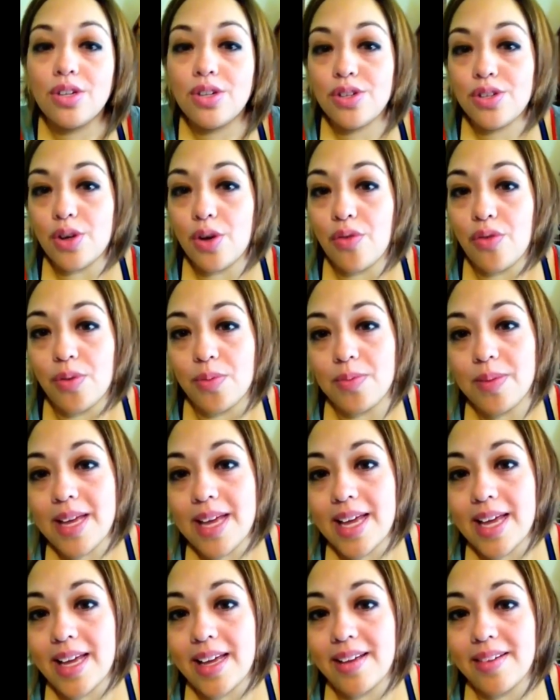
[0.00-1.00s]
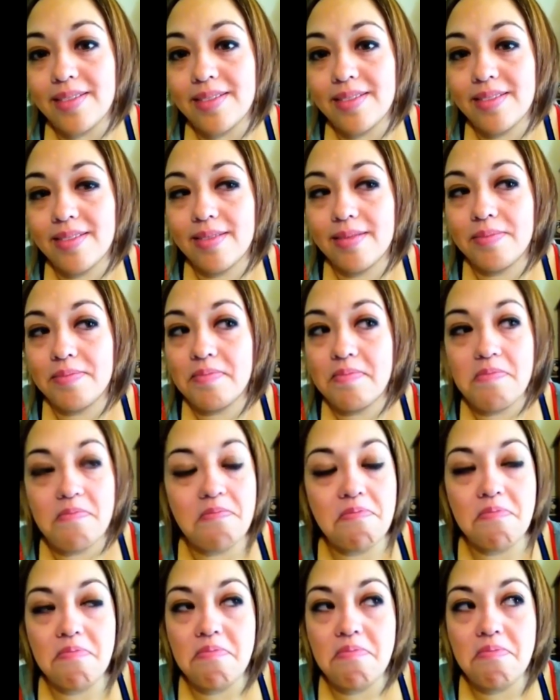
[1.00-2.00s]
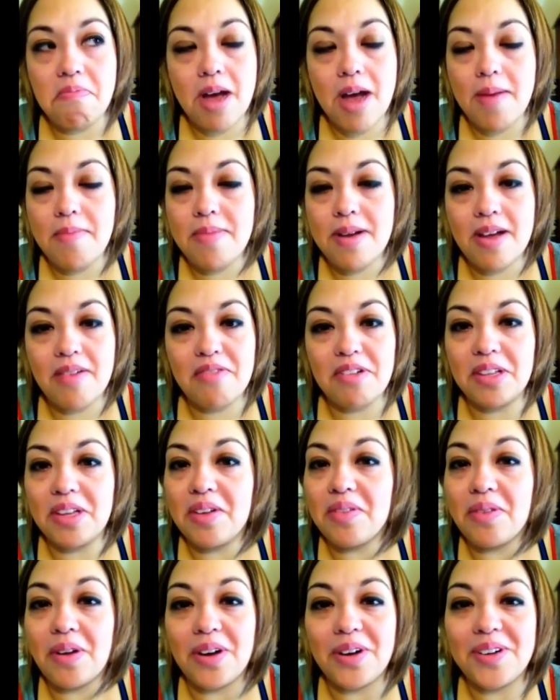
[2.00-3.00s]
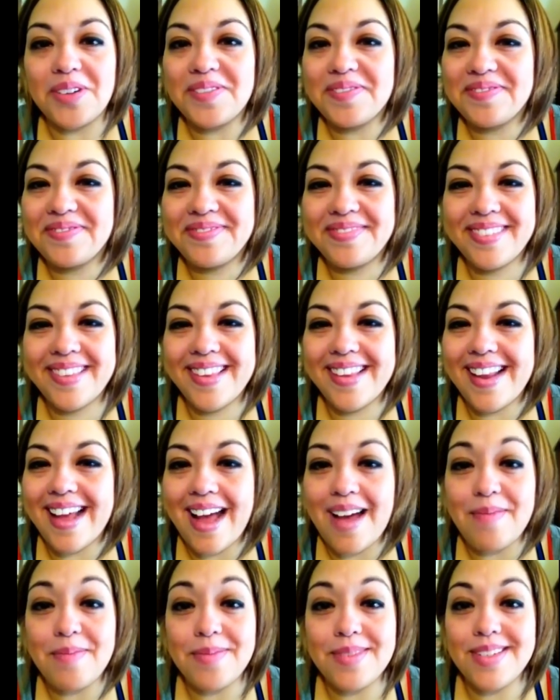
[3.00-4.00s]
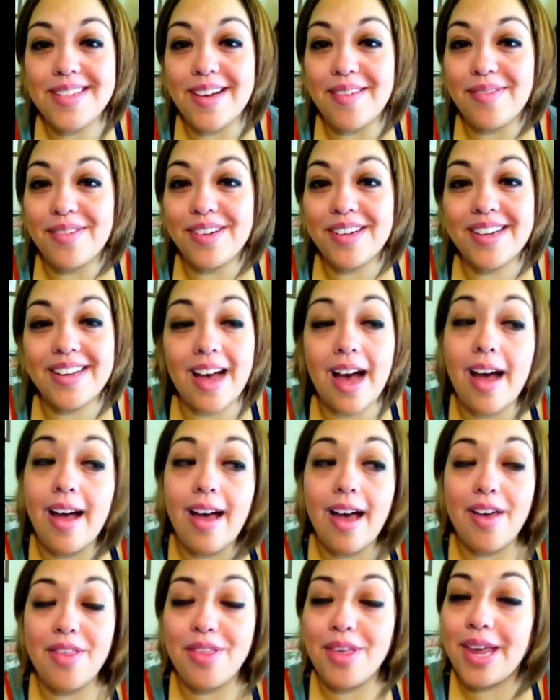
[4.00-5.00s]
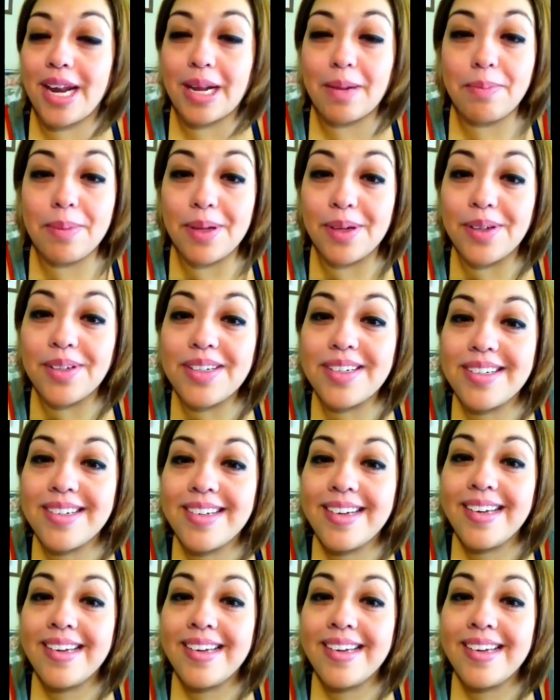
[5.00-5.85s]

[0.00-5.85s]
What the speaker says: So for me, I'm not really a runner. I'm definitely not athletic build.